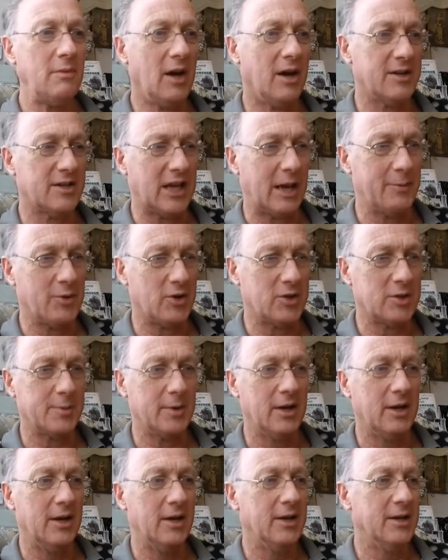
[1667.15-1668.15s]
I just came to
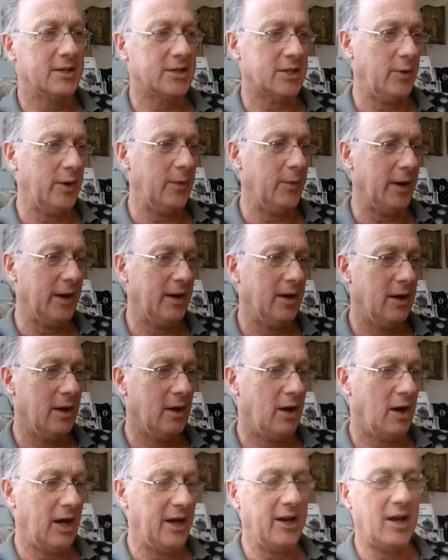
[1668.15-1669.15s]
hospital. So anyway,
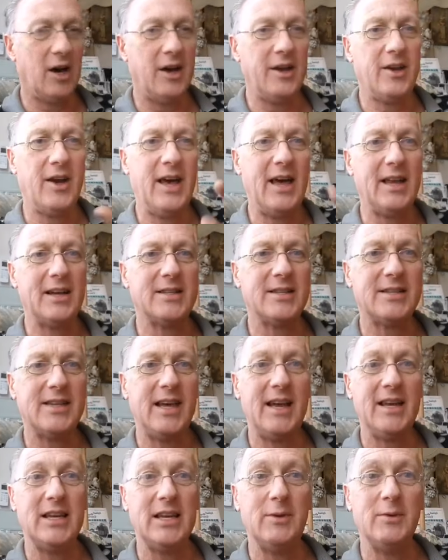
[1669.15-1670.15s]
and I held his
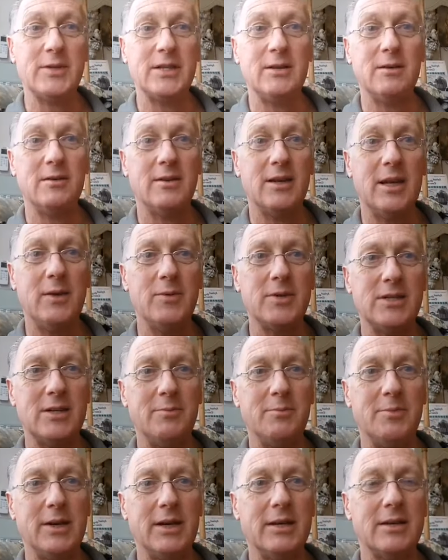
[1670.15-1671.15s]
hand. He was in
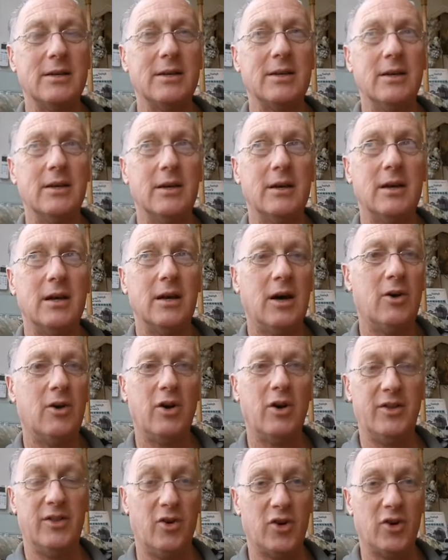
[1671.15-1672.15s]
bed,
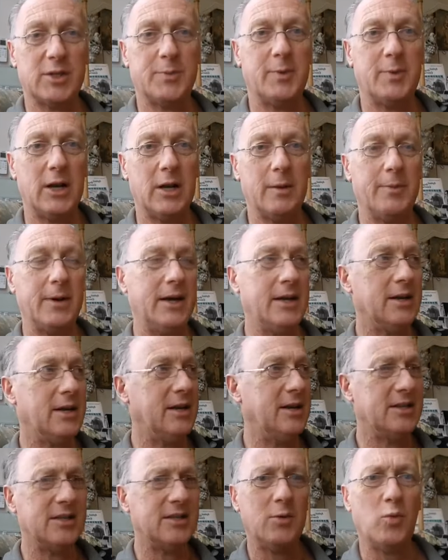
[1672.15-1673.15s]
in the hospital bed.
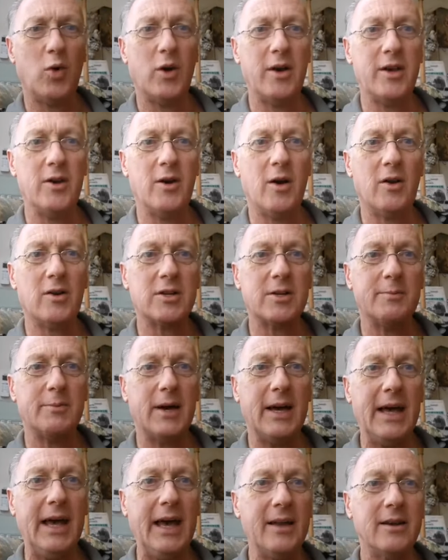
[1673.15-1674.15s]
And he said, why are you holding
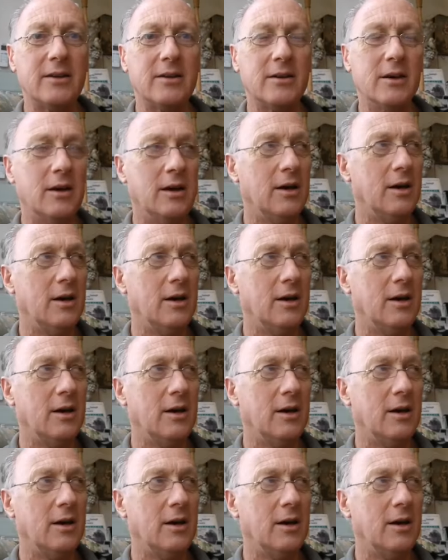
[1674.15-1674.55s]
my hand?